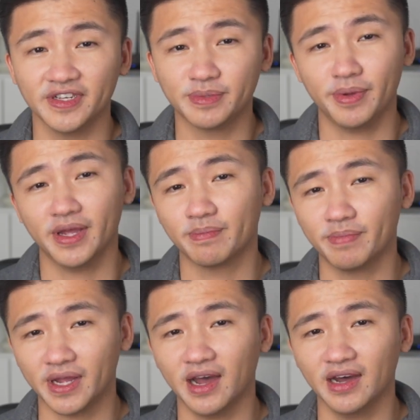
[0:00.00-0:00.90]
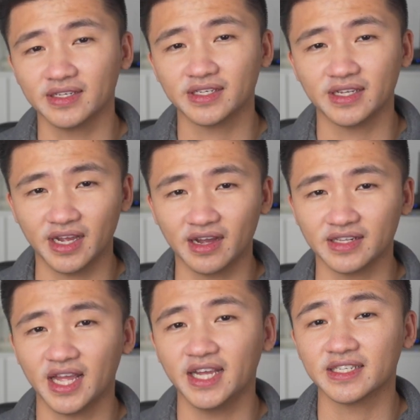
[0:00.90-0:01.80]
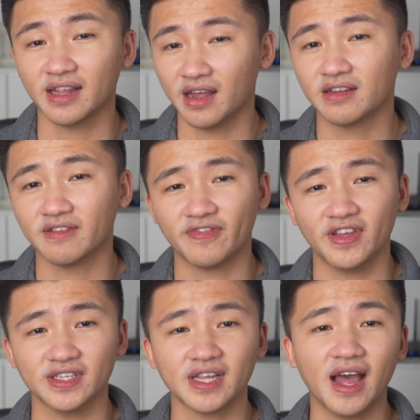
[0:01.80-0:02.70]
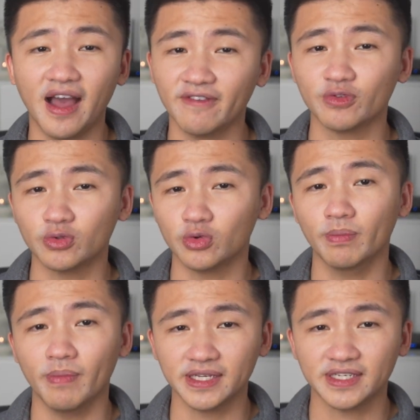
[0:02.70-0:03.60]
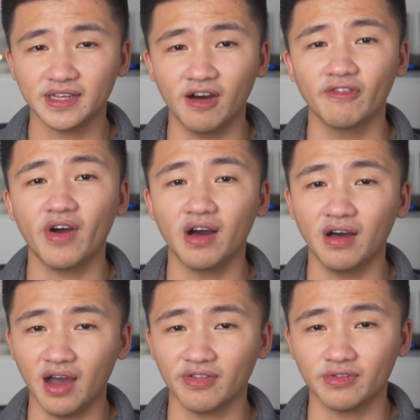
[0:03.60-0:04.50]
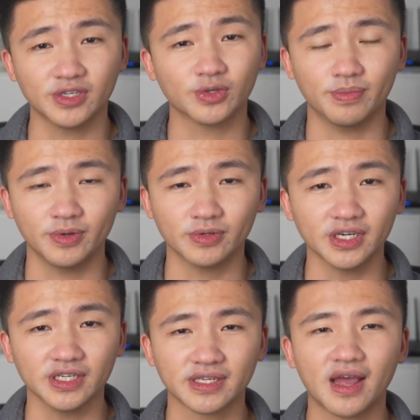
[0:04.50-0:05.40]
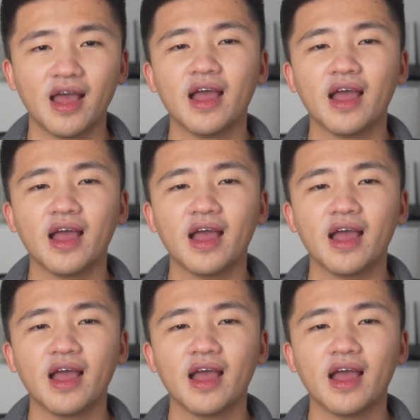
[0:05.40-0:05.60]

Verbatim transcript: this bit because it contains a lot of things I have to do myself on other distributions,